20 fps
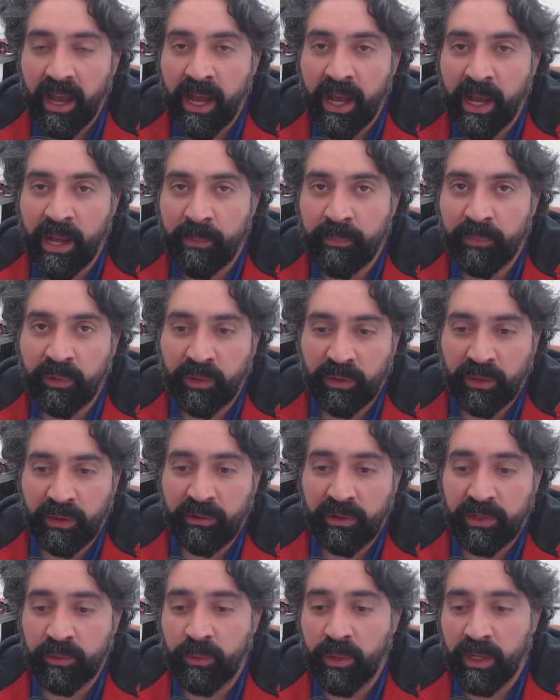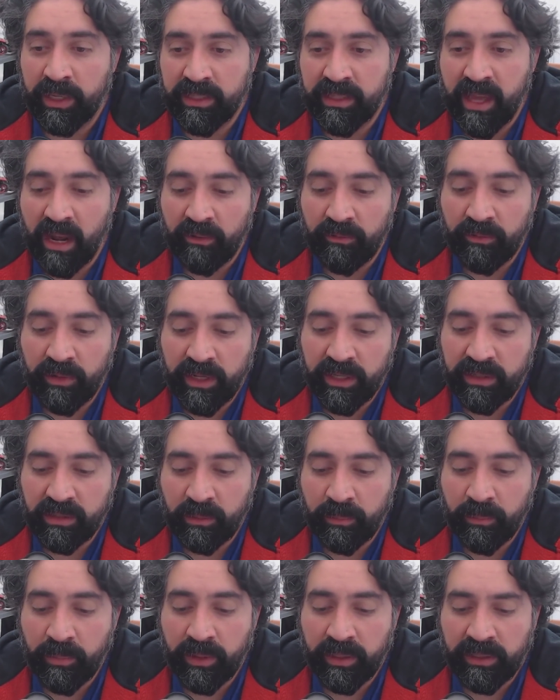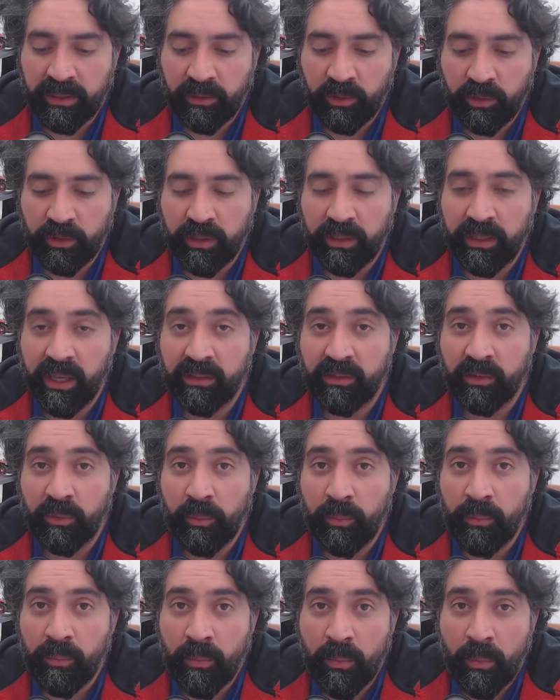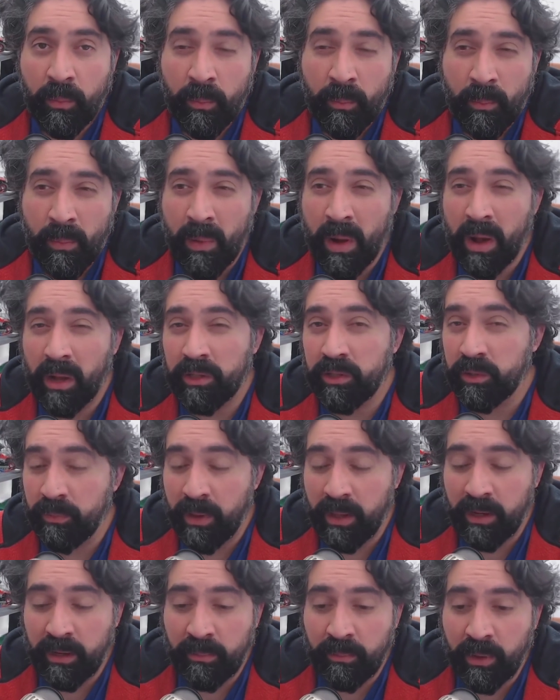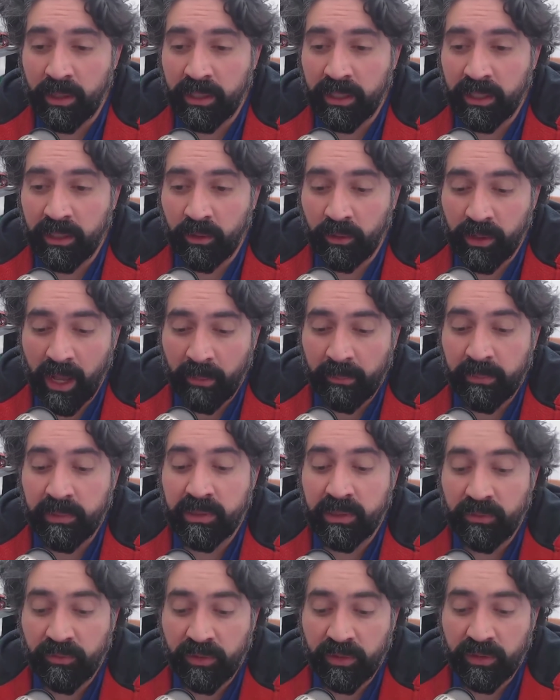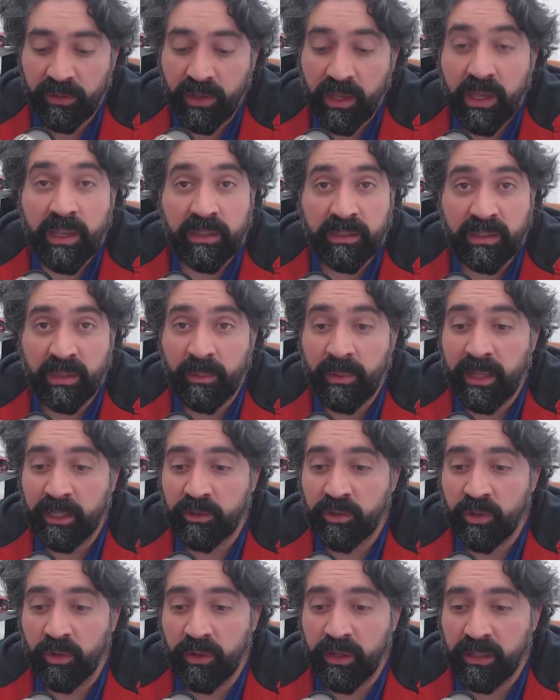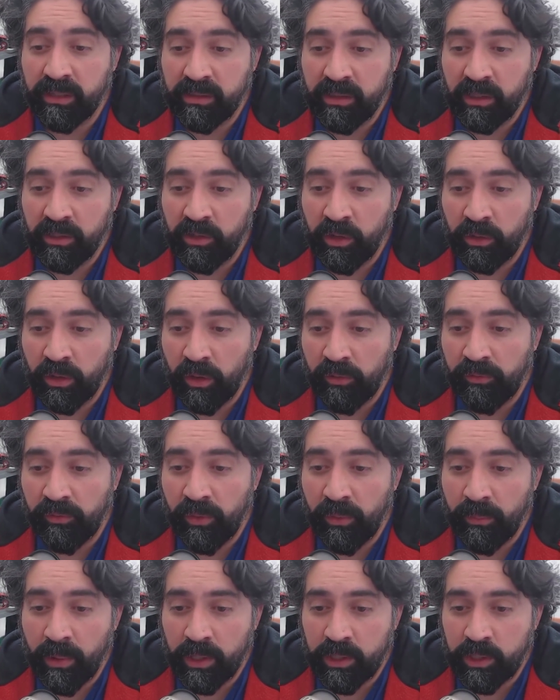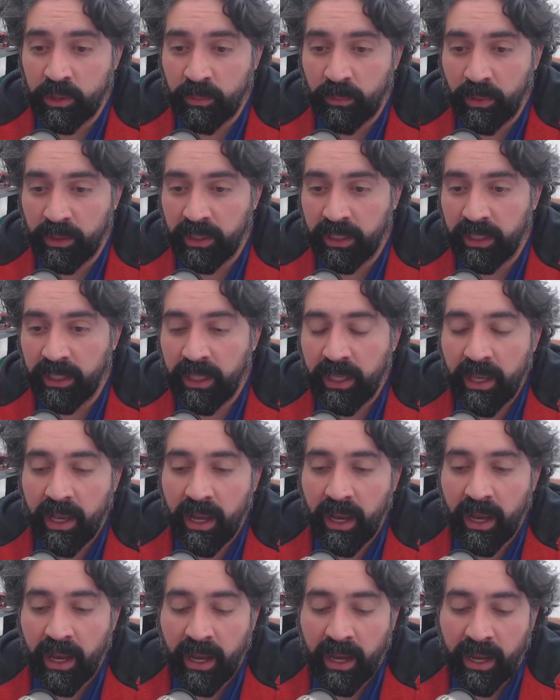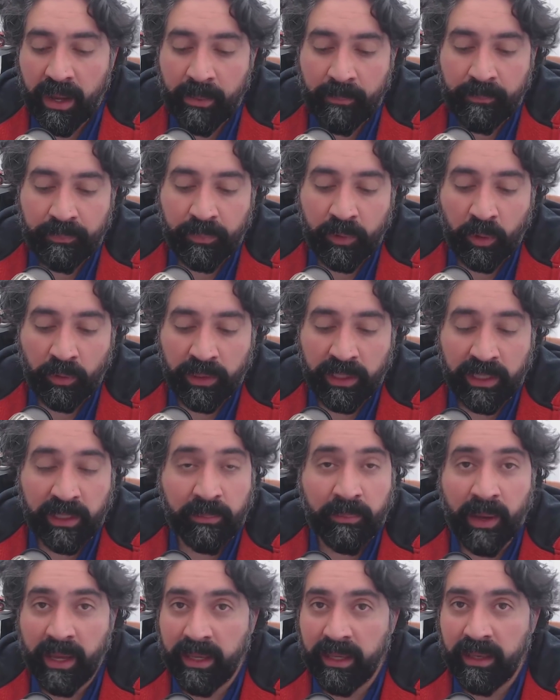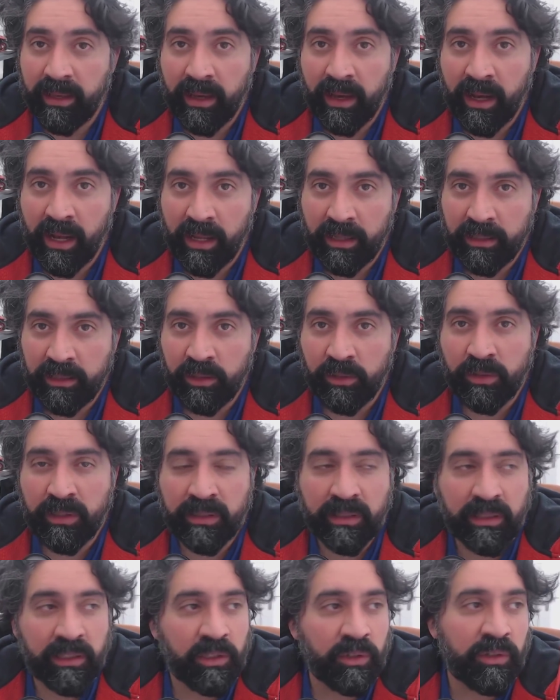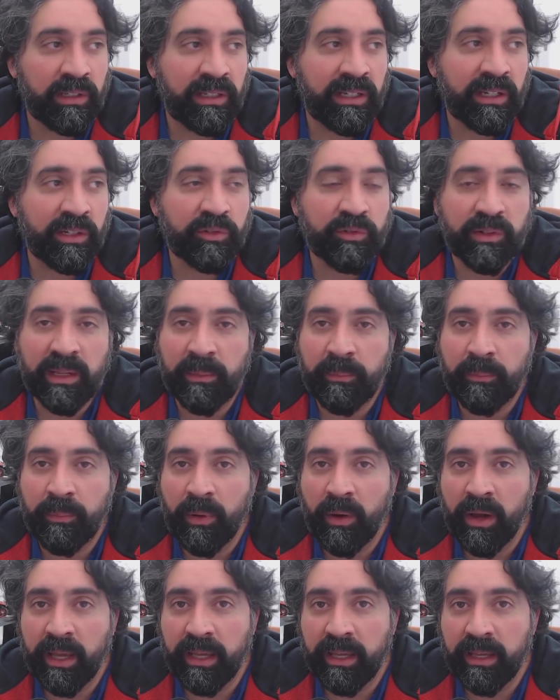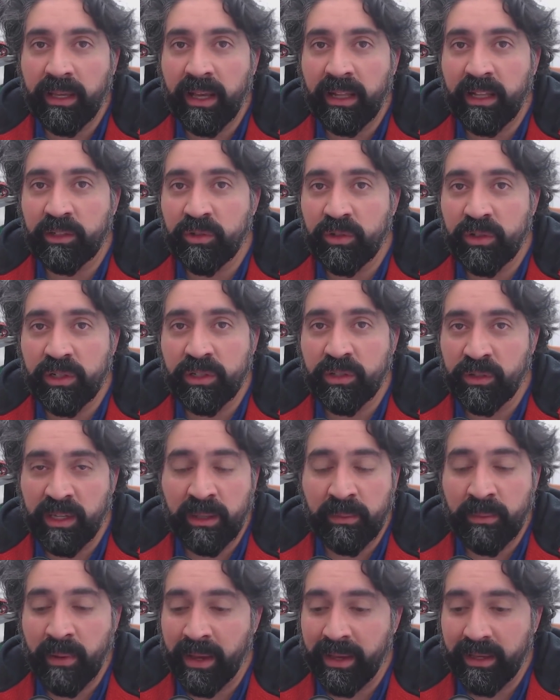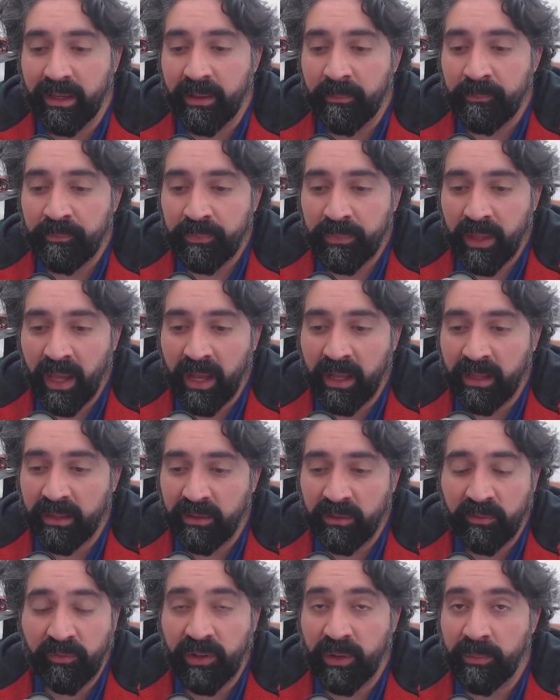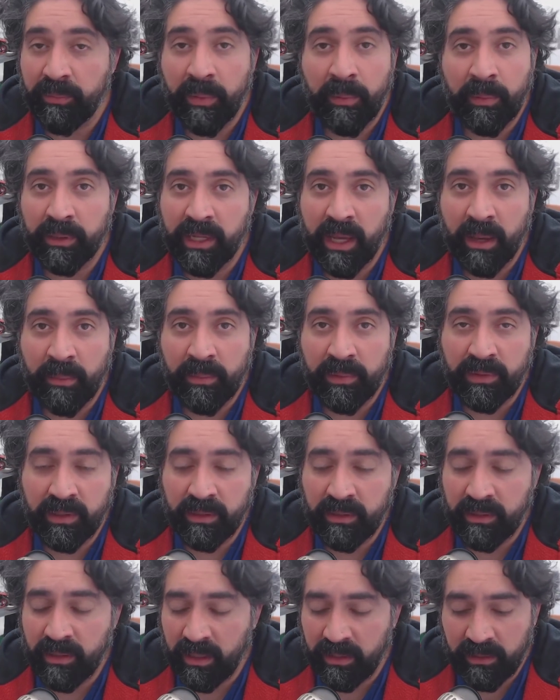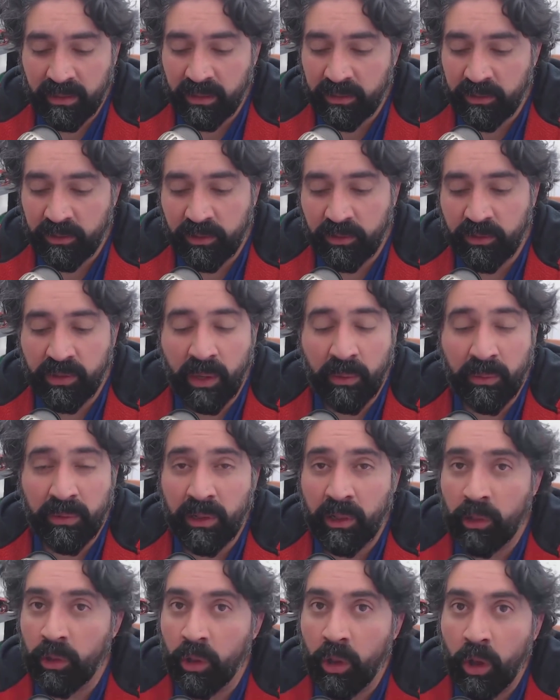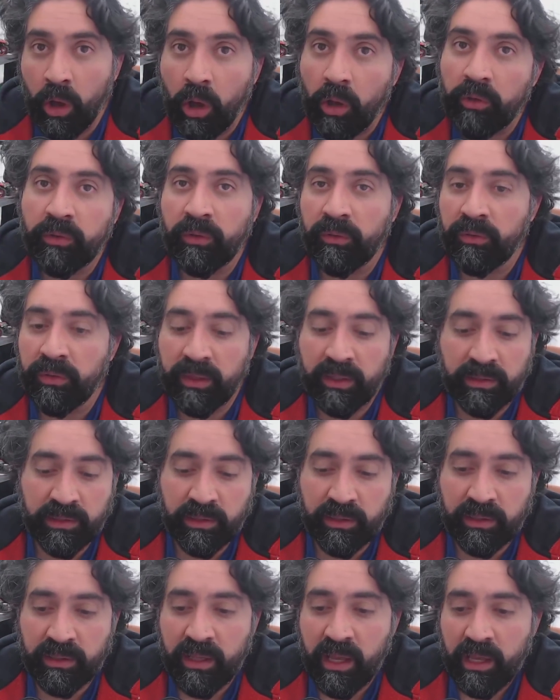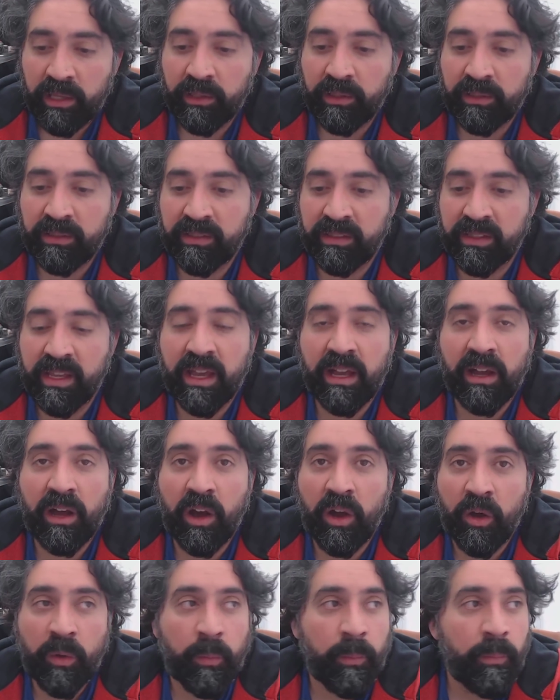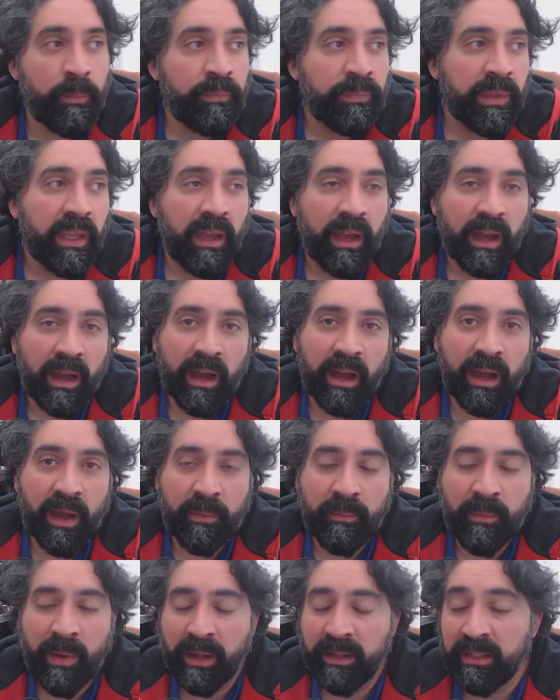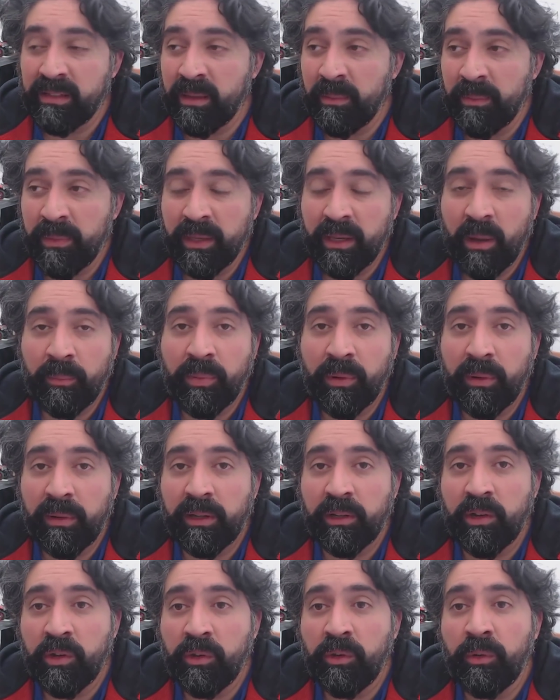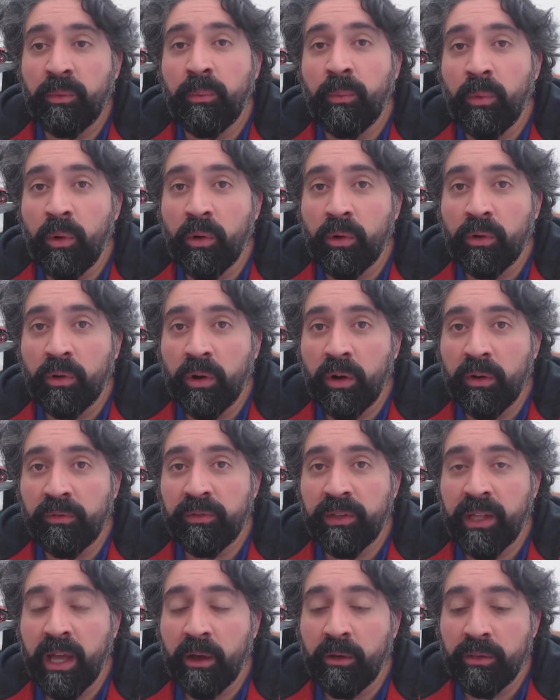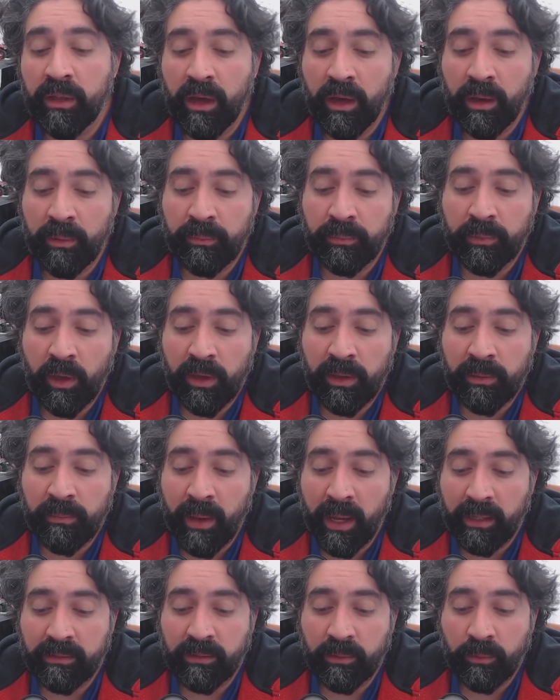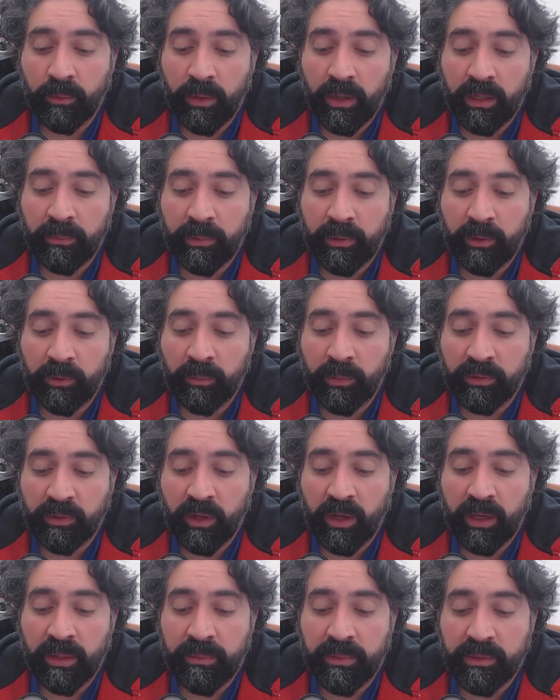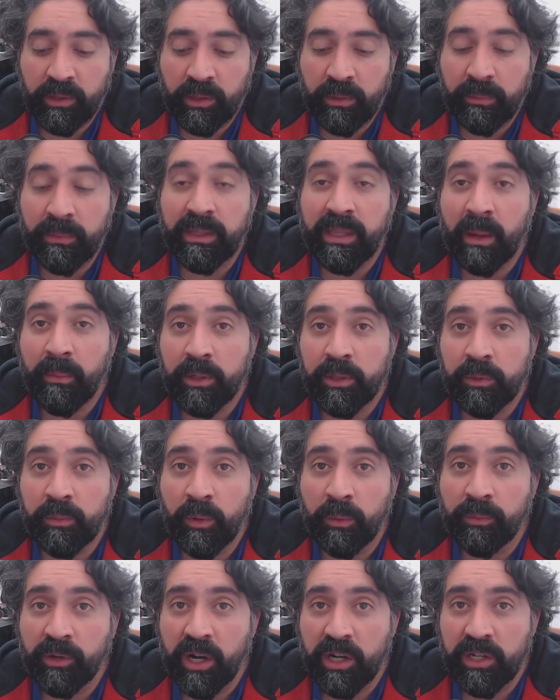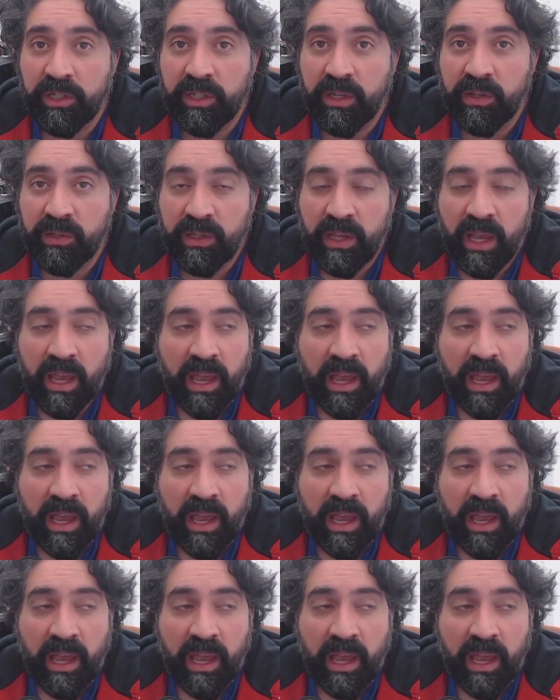So there is always that risk, but you can get some much better money on Amazon for some electronics that don't go for much money on eBay. You could literally buy electronics on eBay and flip them on Amazon, and you can do that with lots of things. You could sit at home. And it's something I'm probably going to do more of now that I'm going back to work, because my time is going to be that much more precious.